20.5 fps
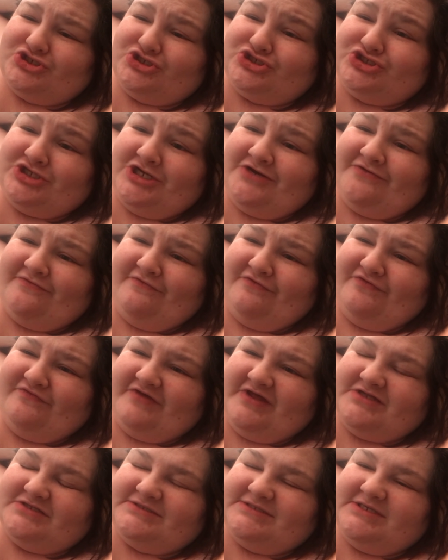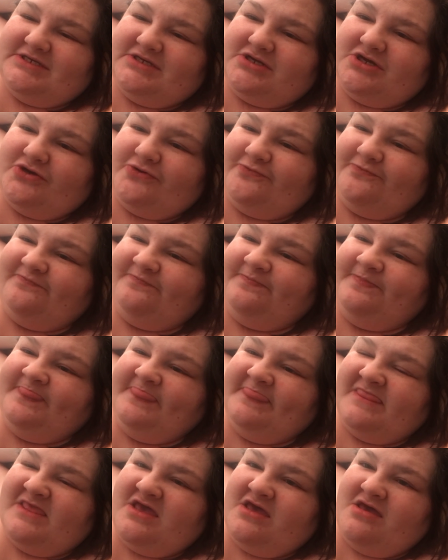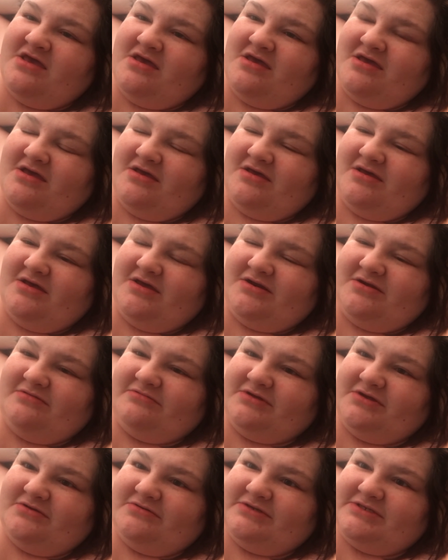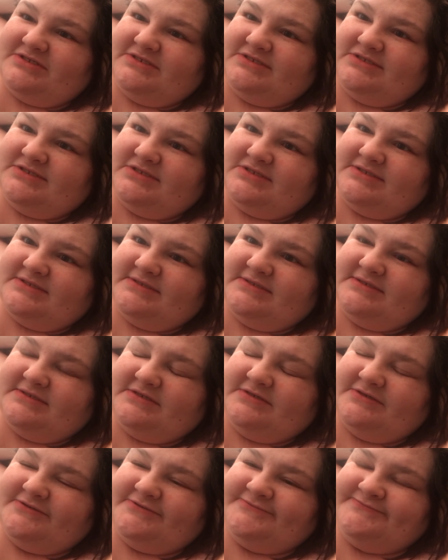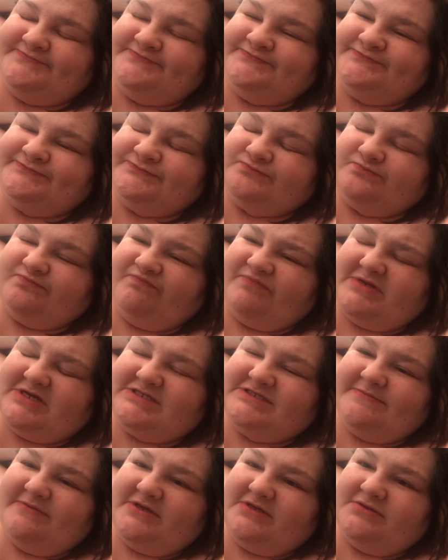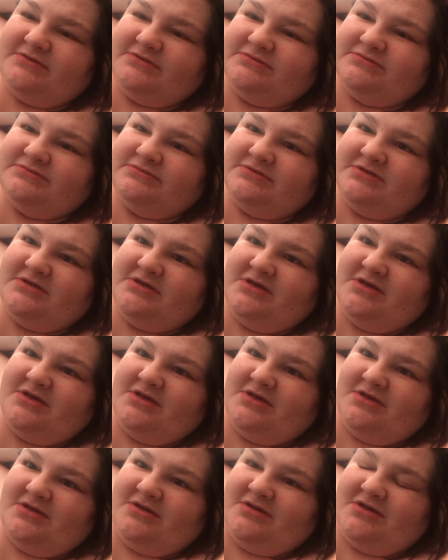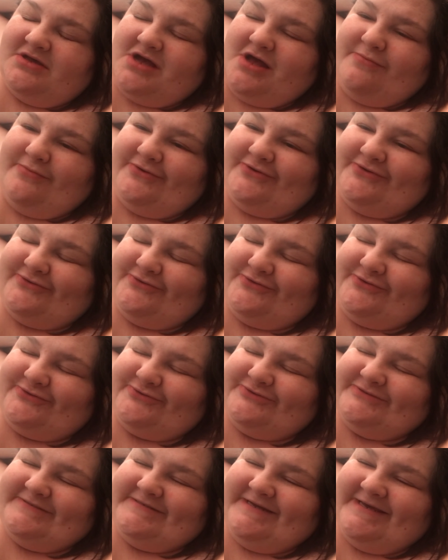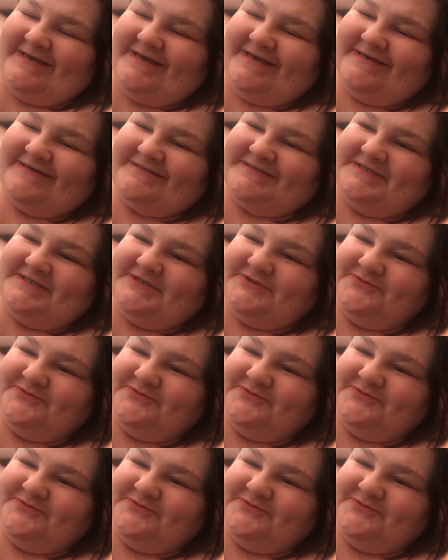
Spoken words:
chain of events, you know. I don't know, it's just, it's been a couple of those days.